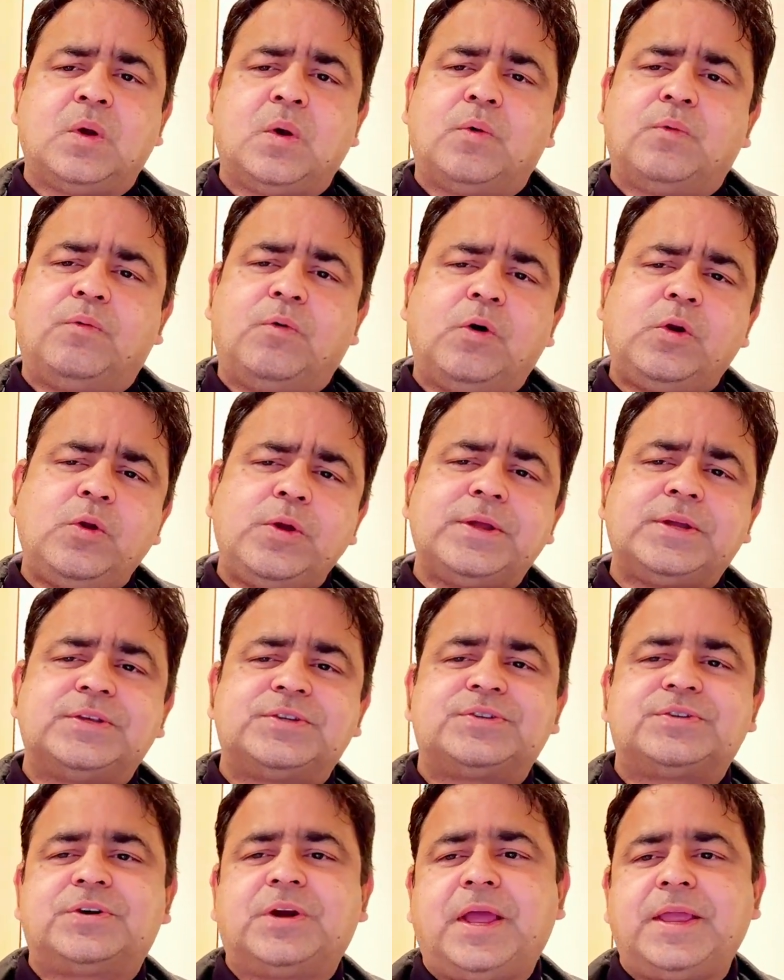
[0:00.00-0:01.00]
Following
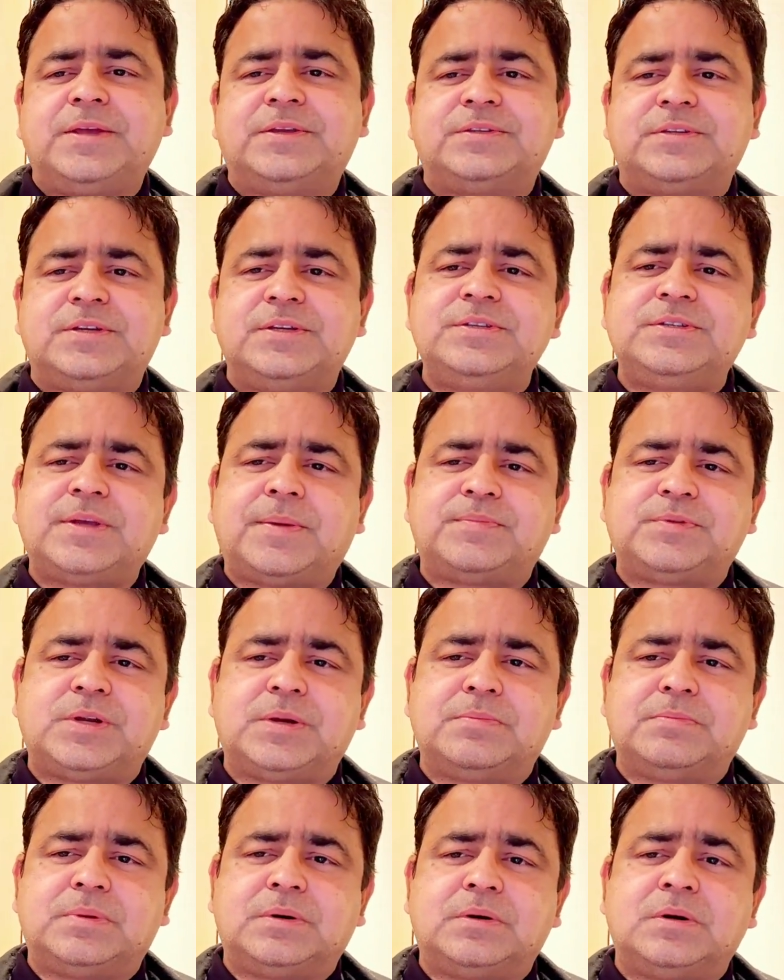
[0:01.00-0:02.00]
strikes in
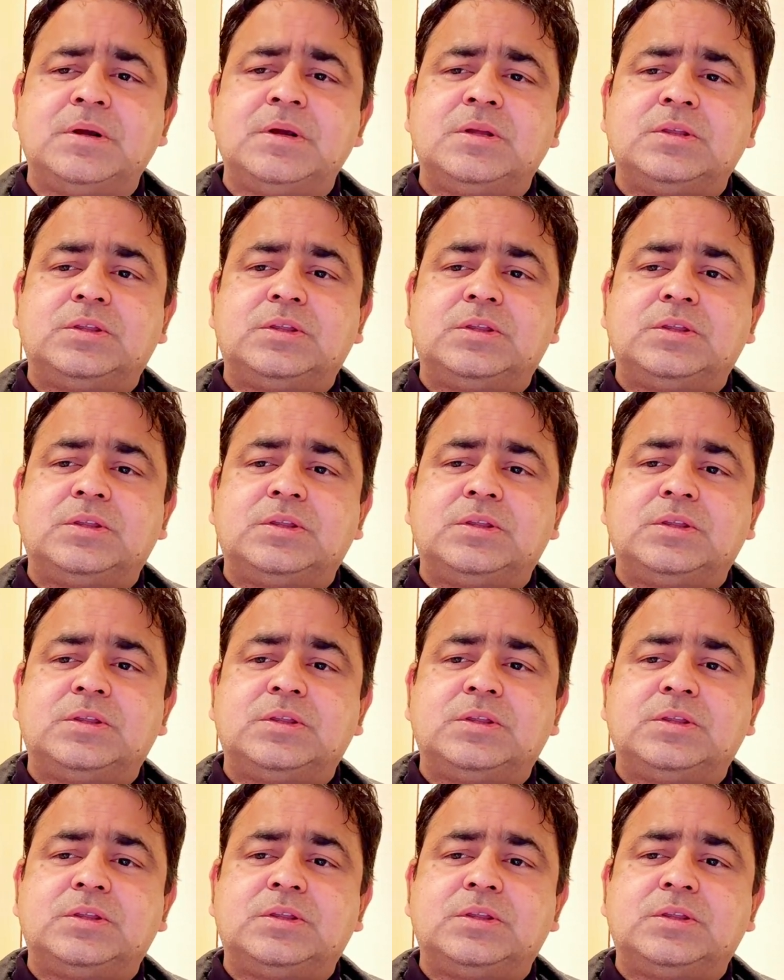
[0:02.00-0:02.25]
September,